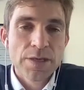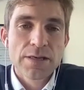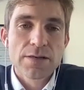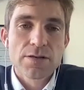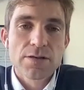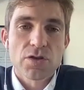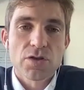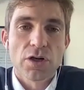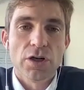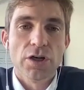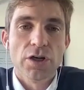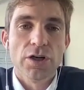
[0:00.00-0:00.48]

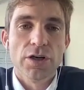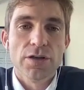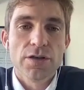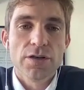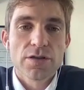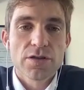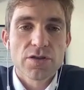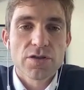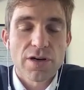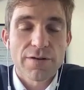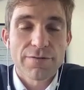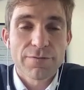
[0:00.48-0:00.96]
So
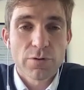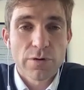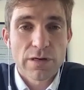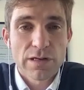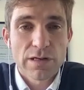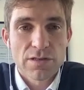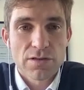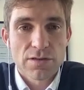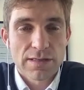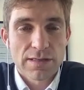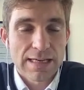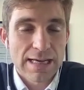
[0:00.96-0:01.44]

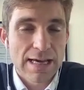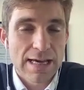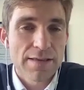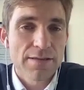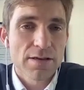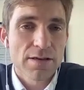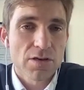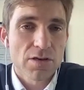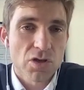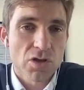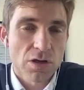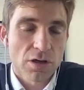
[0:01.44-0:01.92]

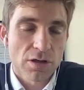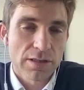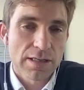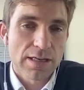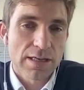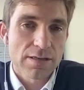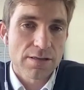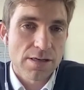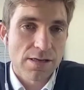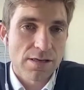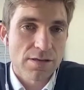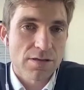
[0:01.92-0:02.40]
Gather is sold
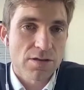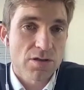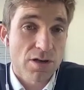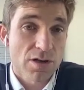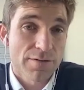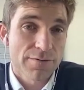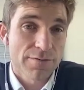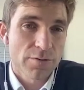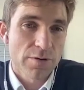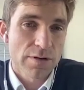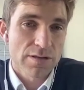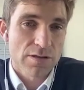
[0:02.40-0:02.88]
out as a
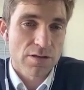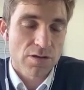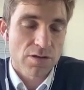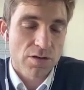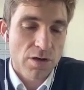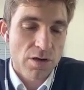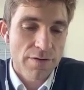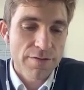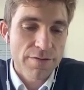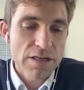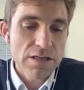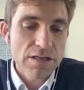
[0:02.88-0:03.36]
software as a
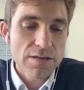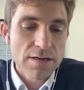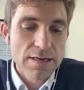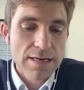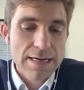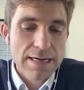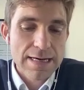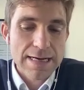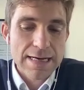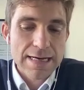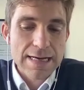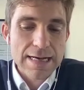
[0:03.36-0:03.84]
service.
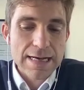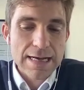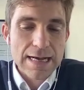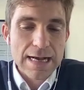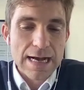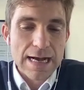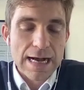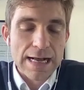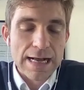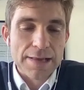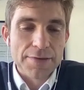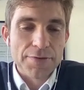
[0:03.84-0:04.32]

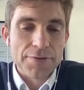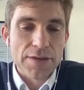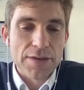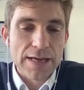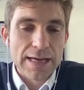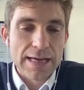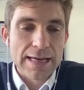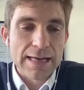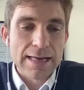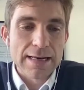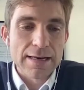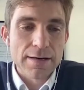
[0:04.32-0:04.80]
And
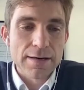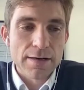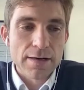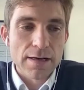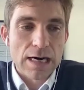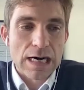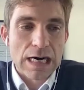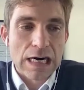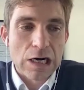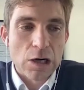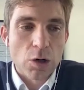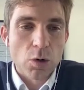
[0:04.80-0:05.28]

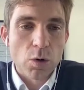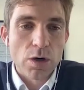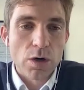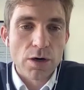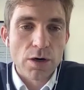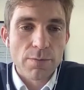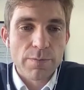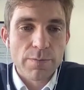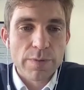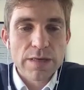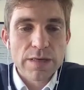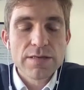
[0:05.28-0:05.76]
then
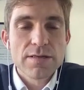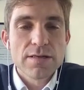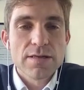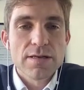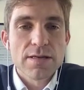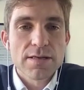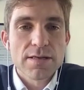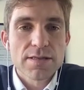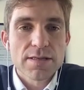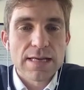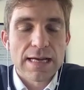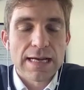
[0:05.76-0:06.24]
our
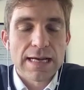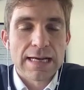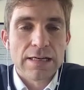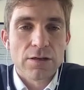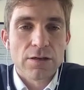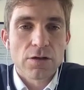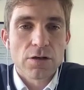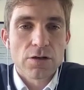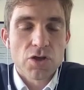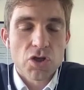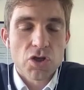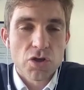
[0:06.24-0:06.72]
business
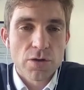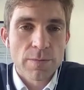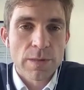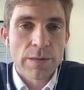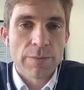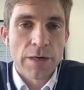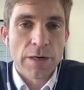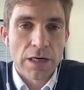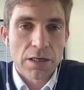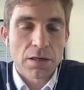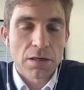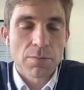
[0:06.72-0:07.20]
and consumer
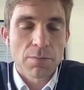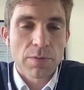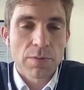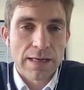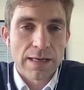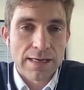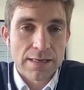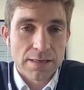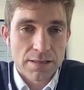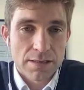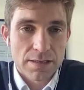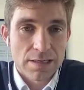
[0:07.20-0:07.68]

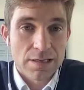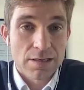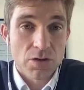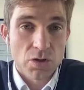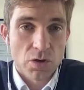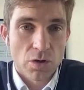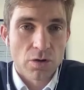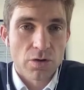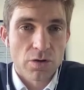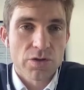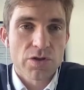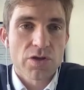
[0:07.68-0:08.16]
marketplace is
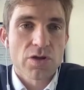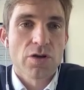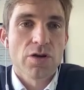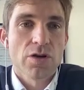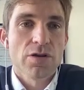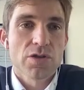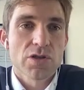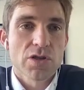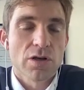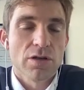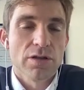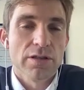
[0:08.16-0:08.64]

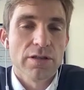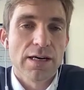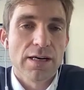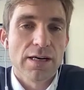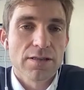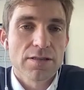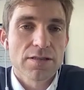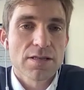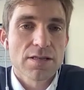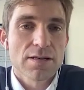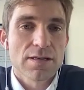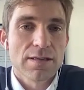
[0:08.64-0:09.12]
also sold
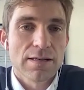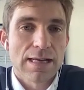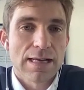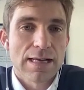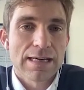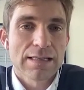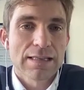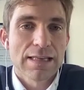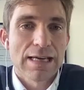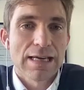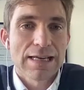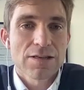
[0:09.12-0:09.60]
out
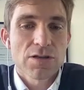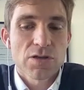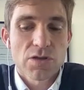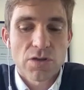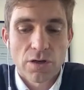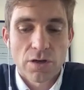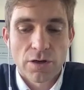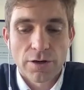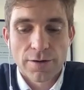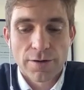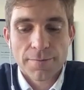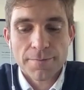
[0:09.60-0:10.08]
like that.
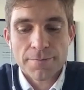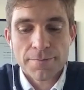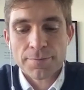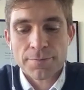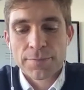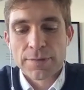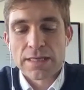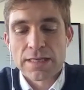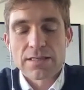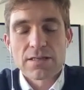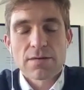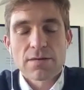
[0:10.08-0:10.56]
So
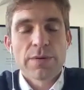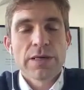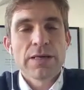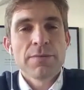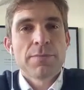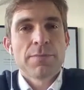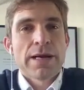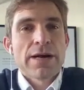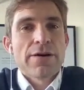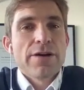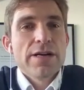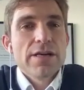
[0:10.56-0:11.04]
there's a
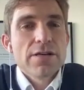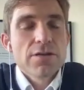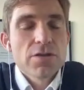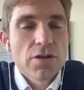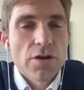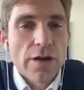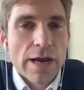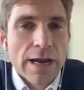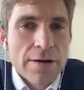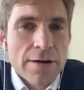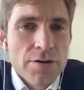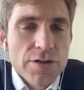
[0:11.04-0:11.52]
big barrier
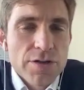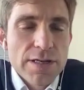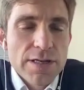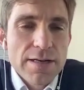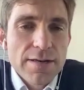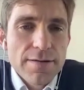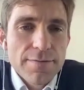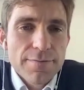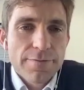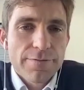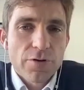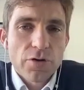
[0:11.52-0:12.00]
to
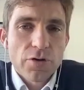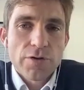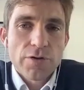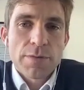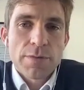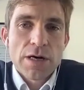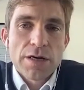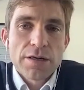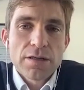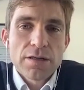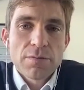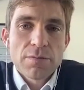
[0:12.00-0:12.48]
entry for the
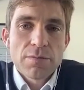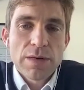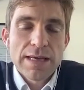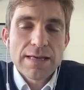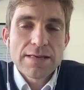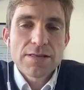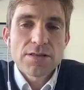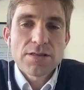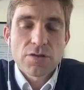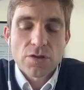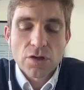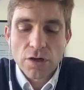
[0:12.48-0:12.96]

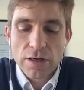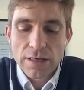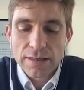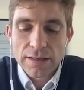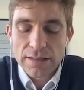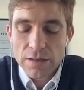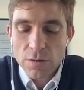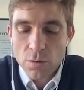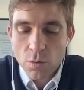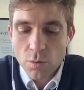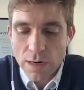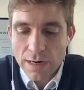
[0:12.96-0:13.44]
marketplace. So I
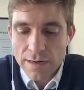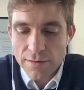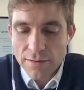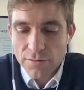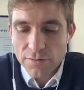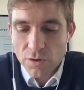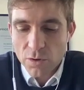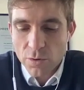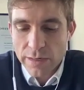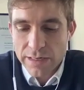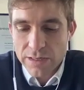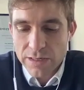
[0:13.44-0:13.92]
think one of
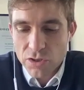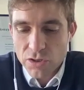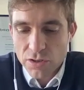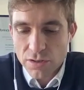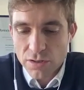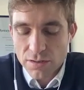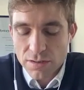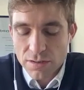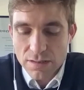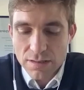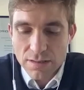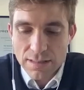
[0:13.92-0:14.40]
the
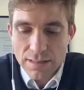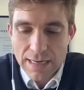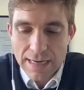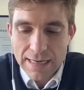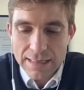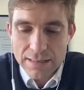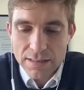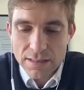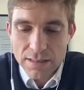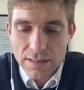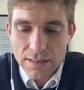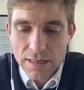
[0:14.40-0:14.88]
questions
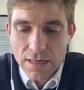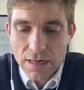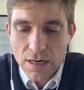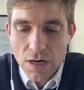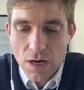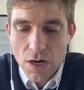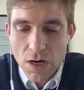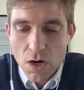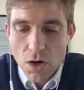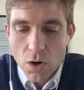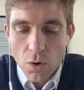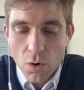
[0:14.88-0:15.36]

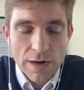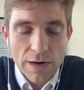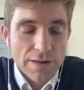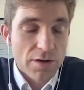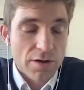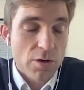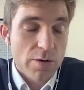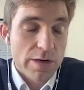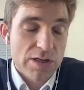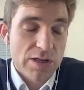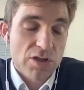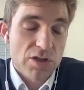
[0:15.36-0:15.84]

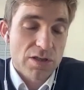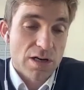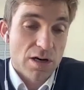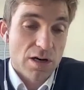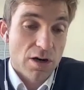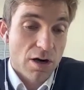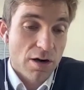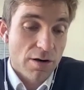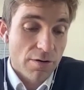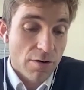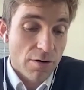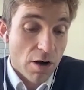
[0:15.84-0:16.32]
I
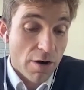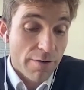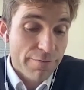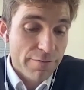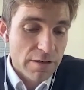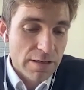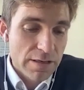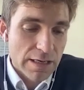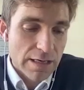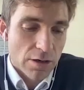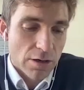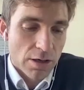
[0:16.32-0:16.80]

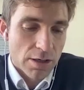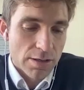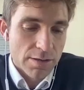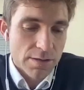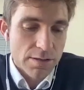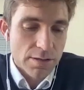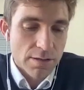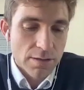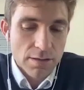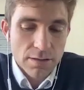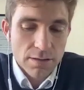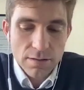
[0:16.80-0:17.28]
often get
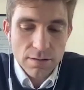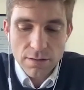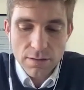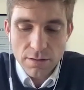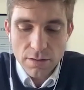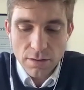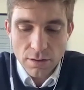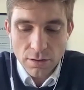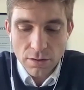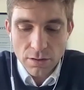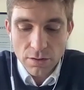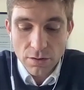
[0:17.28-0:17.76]

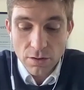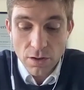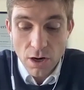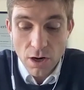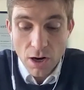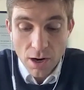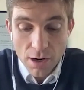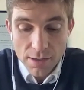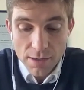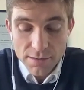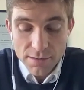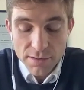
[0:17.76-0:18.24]

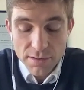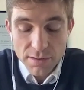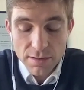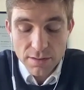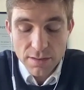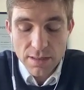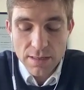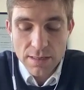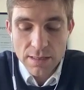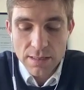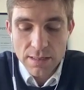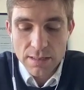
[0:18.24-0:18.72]
asked
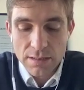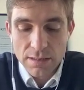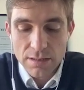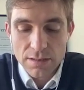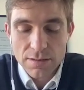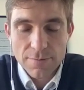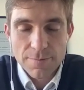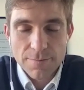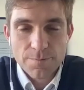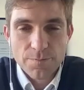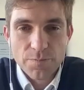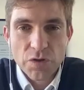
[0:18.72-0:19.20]

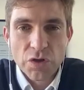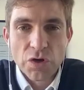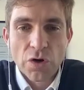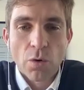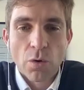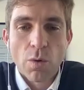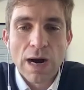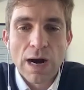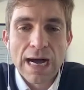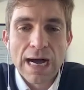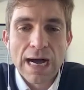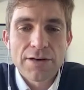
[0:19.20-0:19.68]
is,
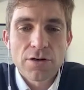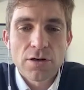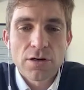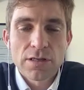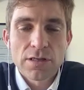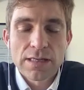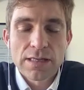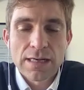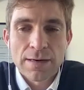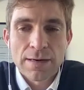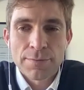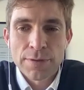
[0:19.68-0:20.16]
why
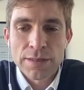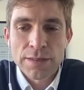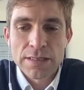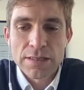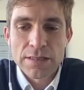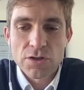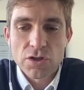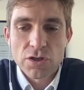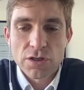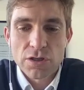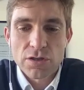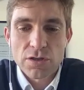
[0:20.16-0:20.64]
don't
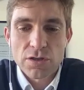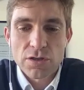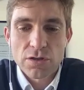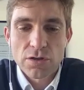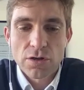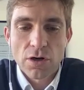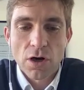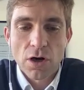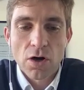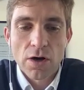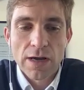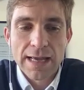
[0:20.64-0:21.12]
companies just
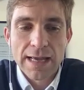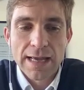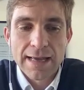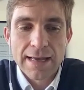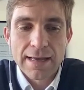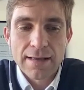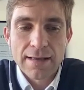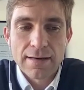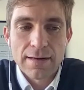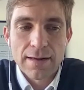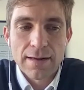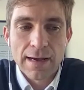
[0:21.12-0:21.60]
go
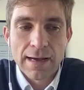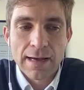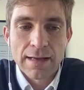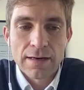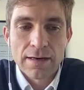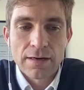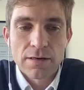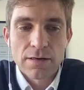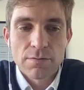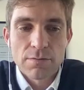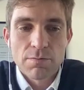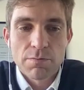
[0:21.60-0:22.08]
ahead
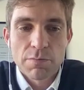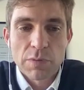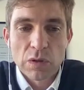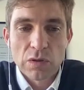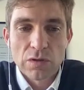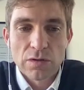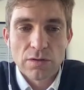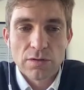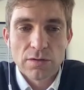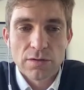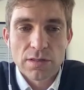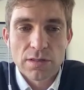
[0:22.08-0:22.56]
and
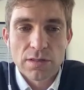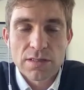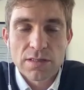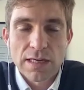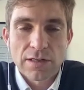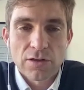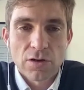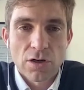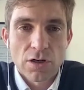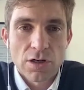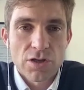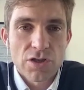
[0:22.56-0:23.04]
build the
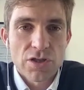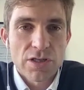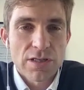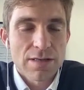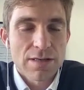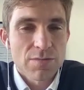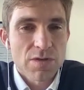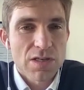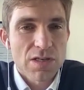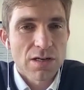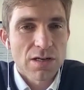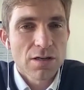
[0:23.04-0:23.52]
technology
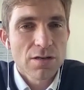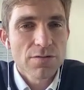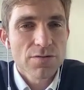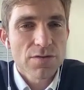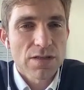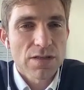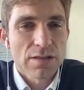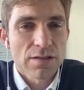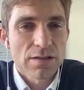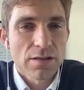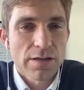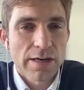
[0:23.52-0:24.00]
themselves
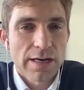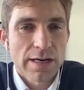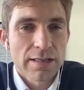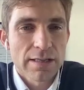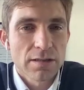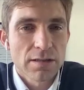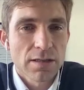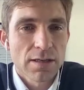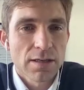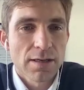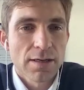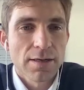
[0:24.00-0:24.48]
and
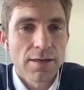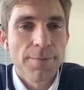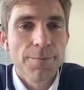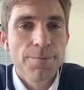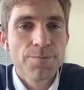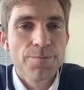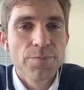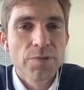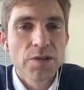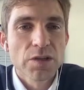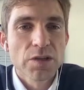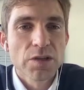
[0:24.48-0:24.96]
create
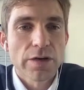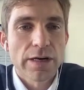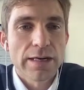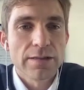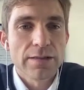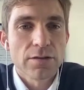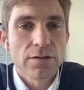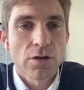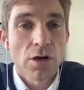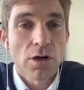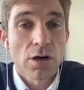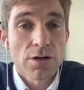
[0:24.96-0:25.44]

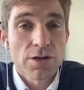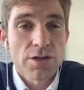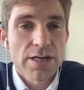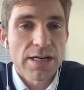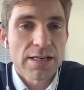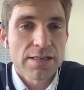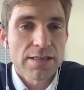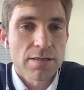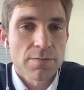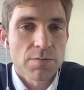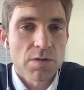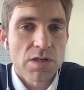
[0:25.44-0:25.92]
the
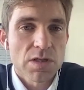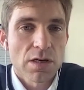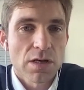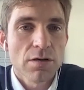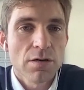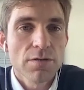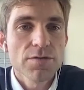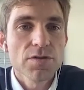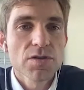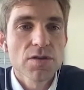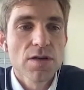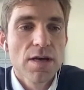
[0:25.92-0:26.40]
contracts
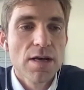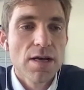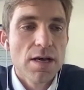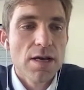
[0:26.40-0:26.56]
themselves?